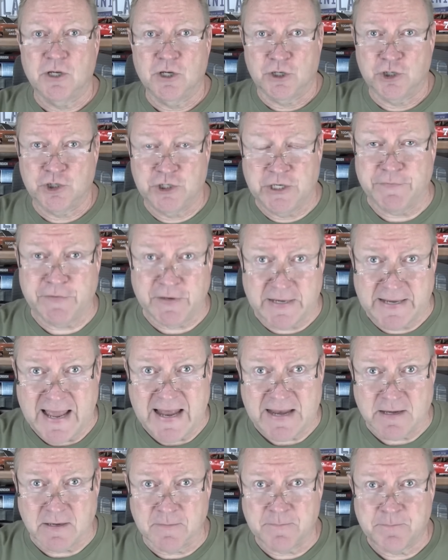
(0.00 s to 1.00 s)
Shift it
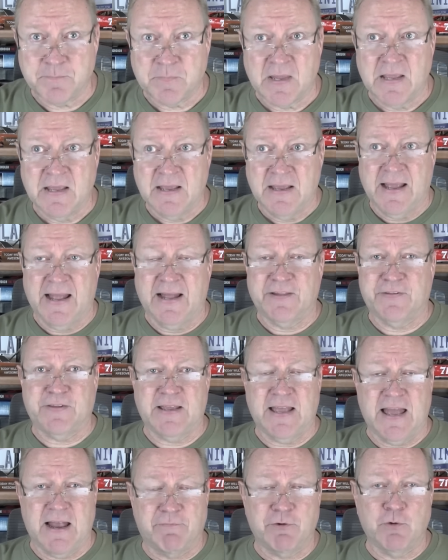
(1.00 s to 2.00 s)
again. And
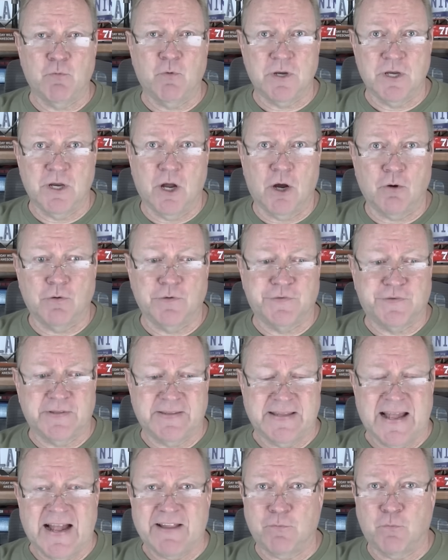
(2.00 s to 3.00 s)
see, everyone knows
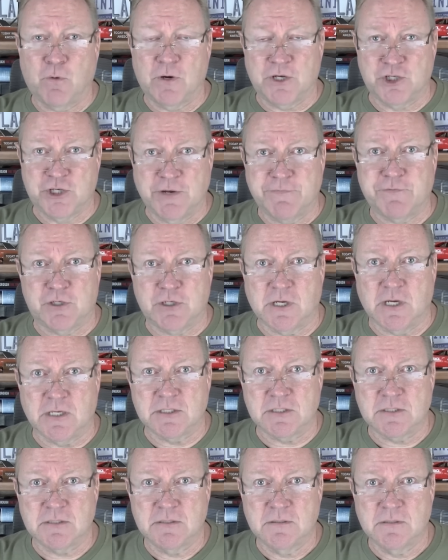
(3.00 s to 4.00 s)
that that's what a shifter
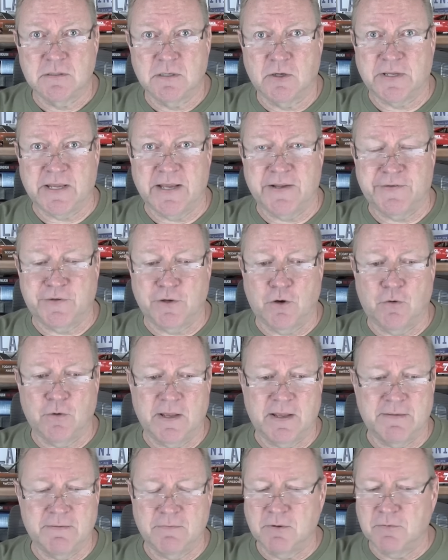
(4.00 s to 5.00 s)
does. Okay,
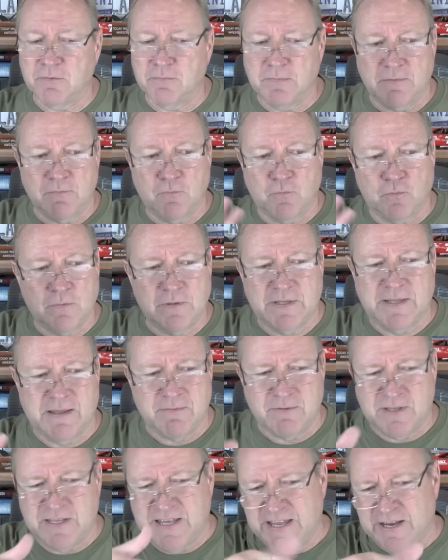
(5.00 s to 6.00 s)
so uh,
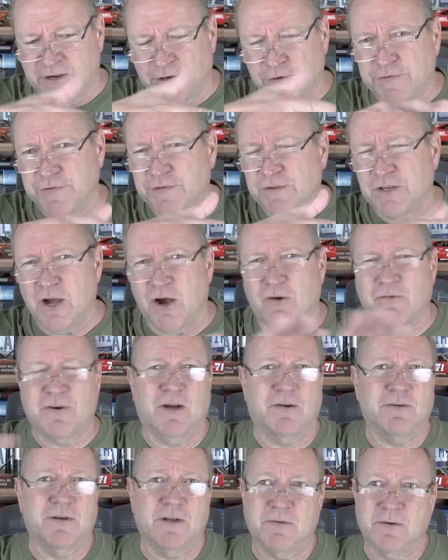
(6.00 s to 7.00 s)
gears, no,
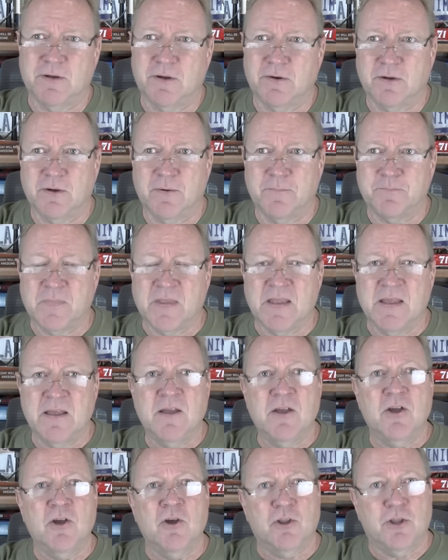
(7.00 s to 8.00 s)
no, no, no, no.
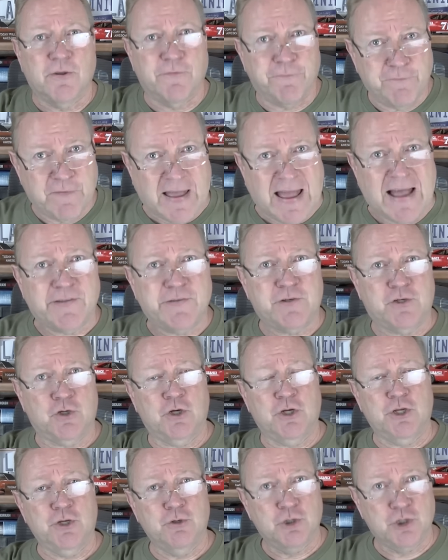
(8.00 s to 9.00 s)
The
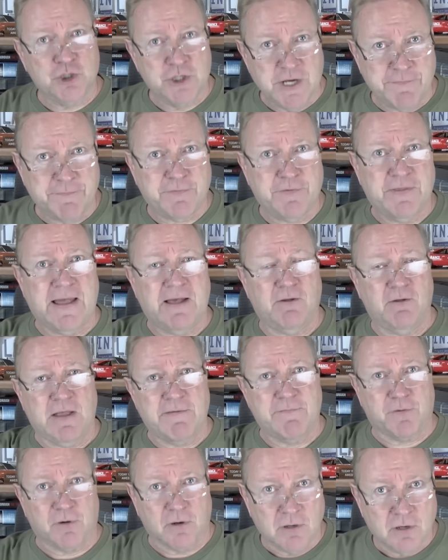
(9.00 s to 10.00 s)
faster you shift that
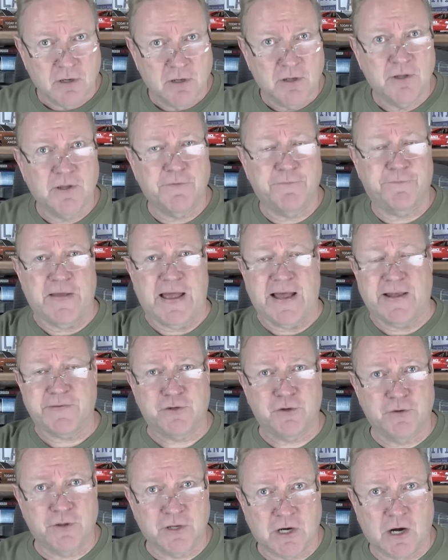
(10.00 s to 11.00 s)
lever, the
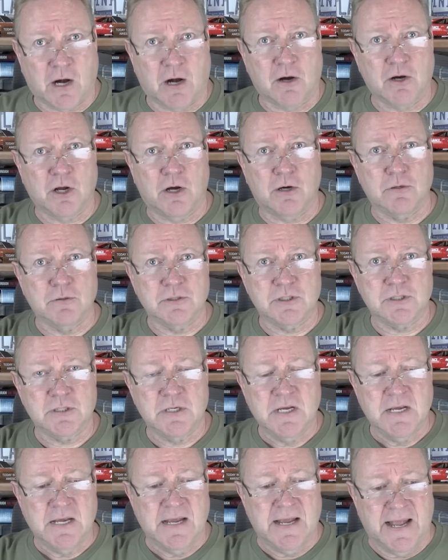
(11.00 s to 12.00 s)
faster the car goes.
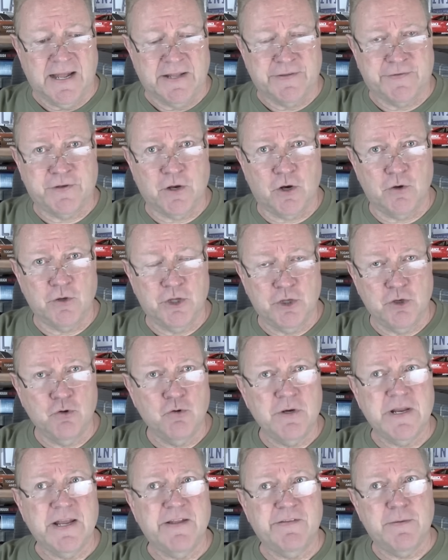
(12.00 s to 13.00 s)
And so
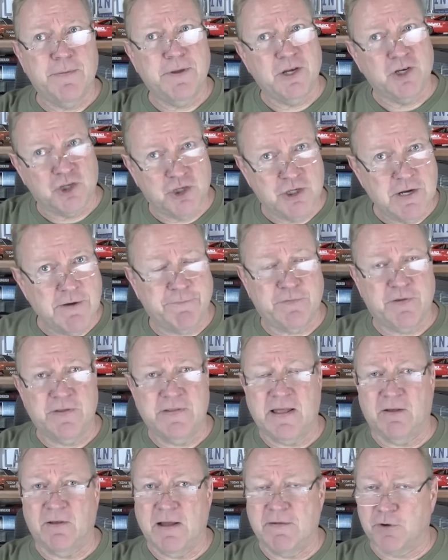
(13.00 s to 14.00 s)
you need to be shifting
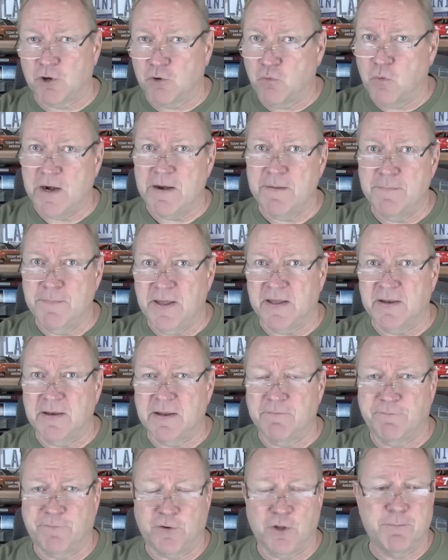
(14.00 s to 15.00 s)
that lever quite a bit.
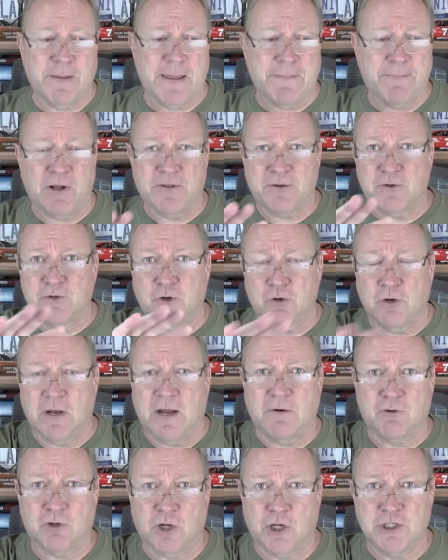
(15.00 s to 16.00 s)
And for the people out there don't know
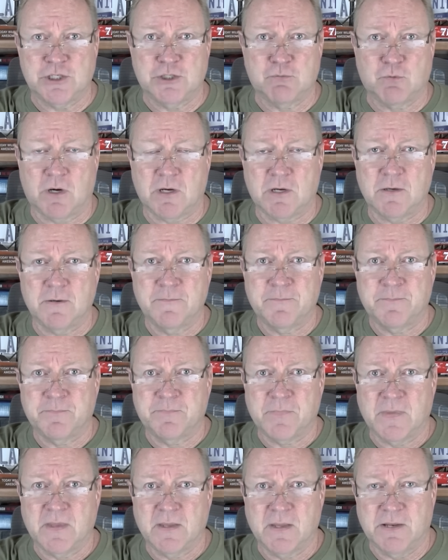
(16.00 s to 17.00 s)
how clutches work
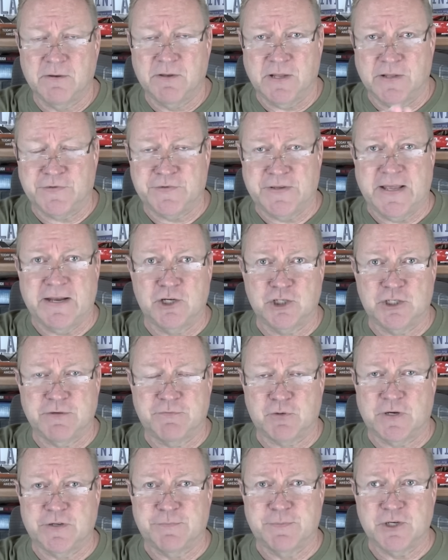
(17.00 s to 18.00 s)
and, and standard
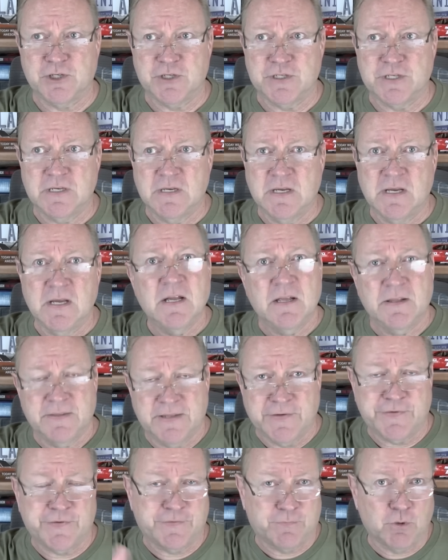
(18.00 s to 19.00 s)
shift transmissions,
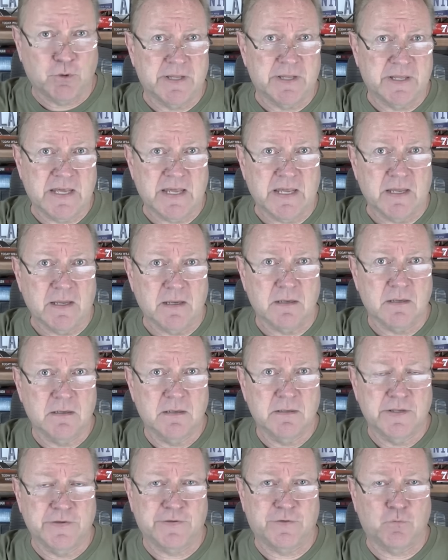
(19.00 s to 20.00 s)
this is the key.
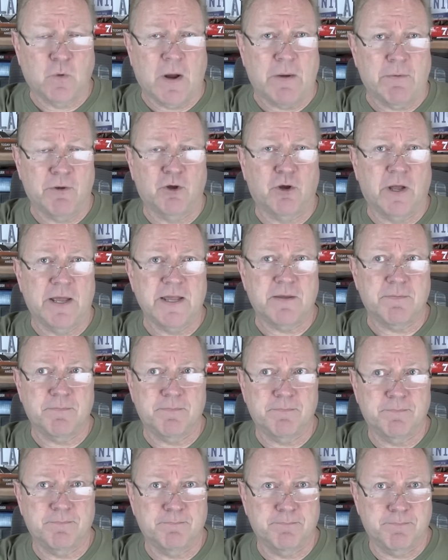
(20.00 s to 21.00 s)
This is why we like
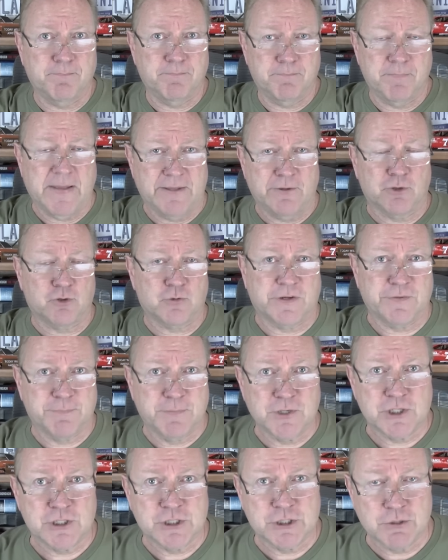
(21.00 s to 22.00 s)
manual
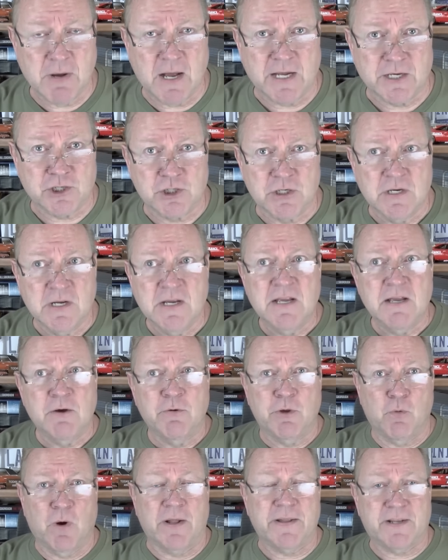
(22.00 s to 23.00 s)
transmissions so much.
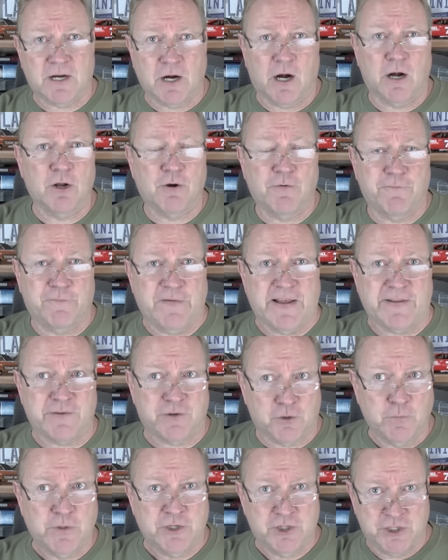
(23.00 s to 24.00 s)
We want the car to go
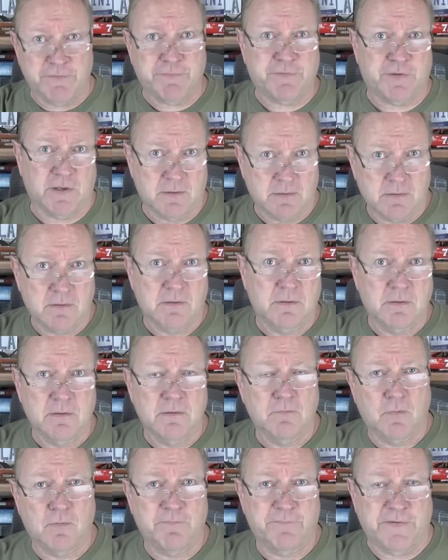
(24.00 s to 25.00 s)
faster, we shift it.
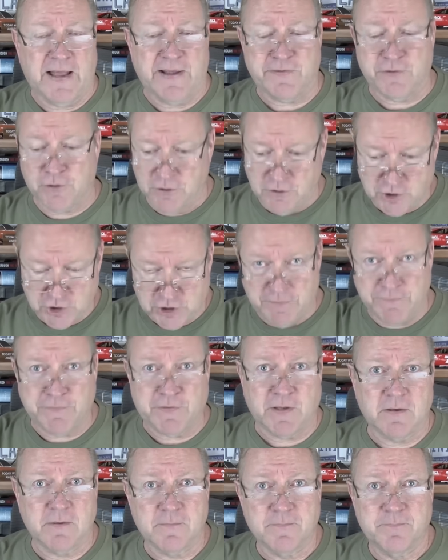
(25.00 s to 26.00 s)
Faster,
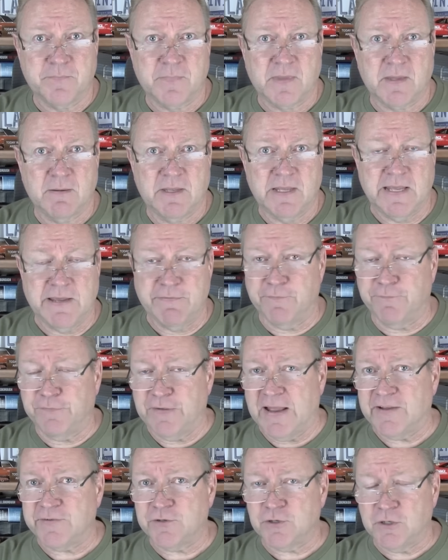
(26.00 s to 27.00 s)
shift it. Even
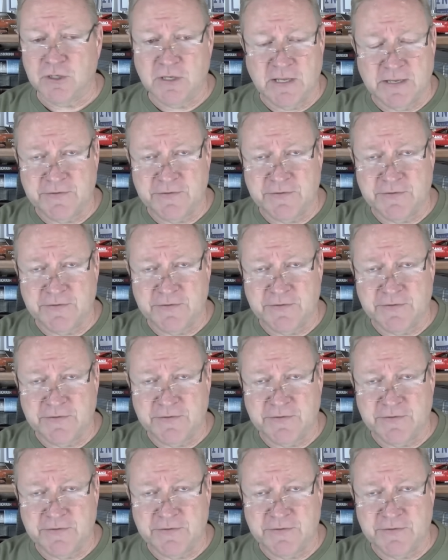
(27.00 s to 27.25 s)
faster.